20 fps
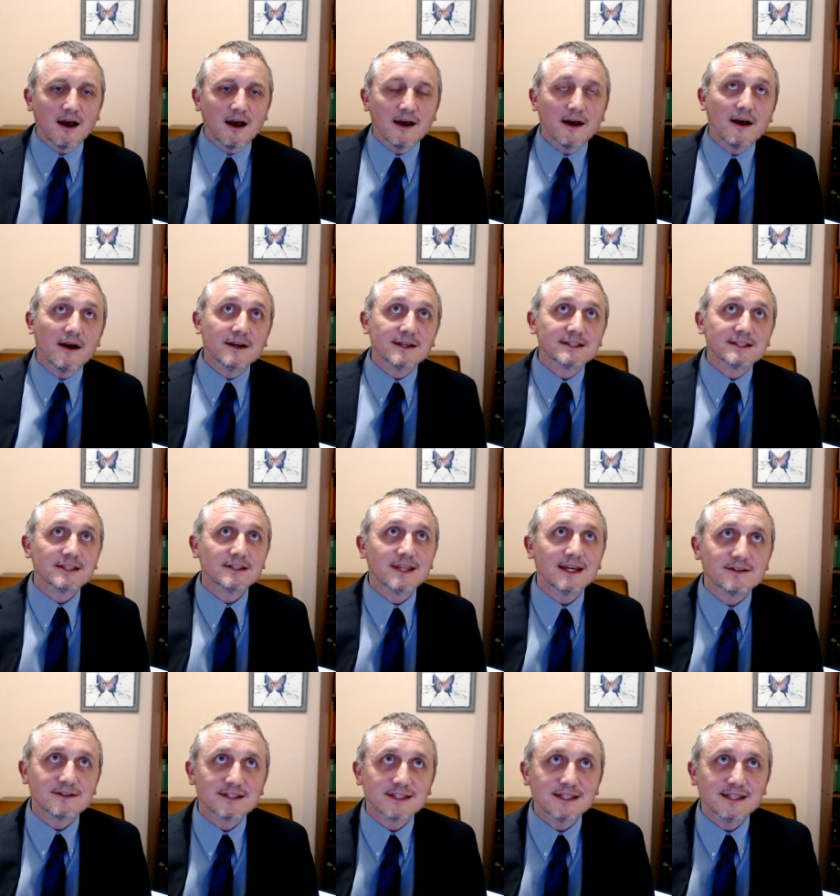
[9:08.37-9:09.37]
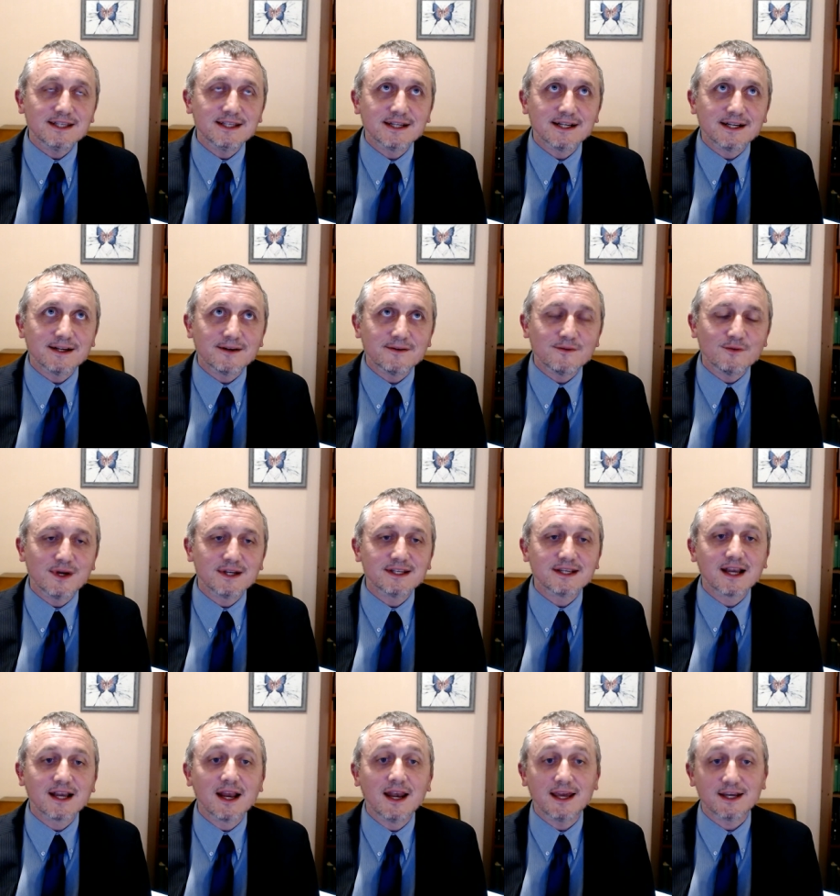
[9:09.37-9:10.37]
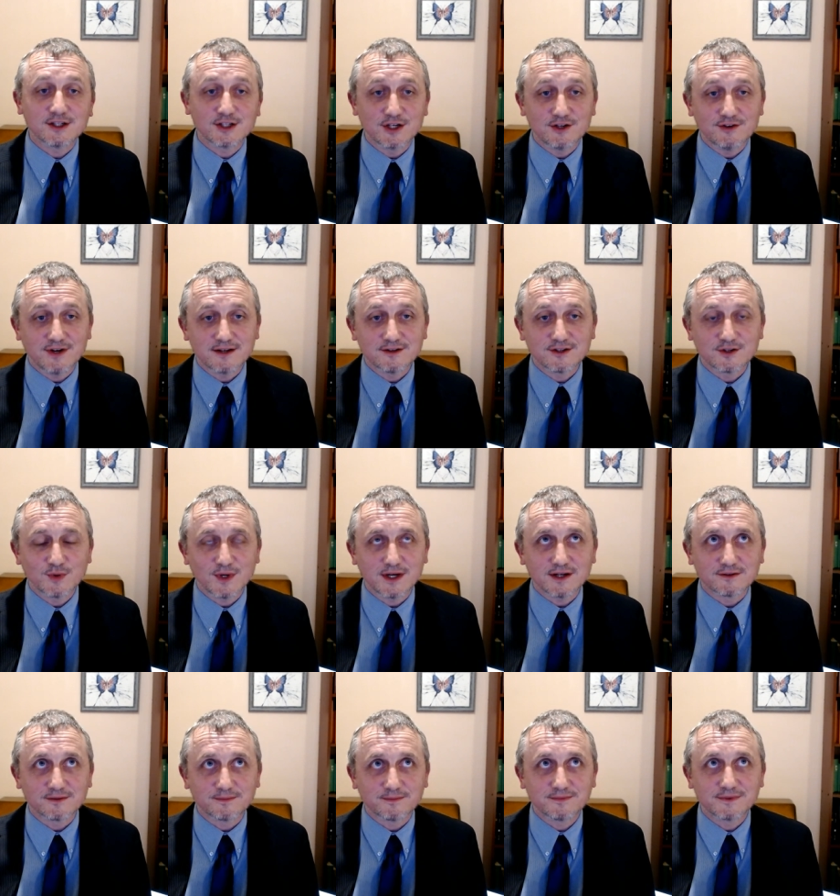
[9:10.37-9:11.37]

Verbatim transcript: Uh, so that was the uh, we had a collection round as well.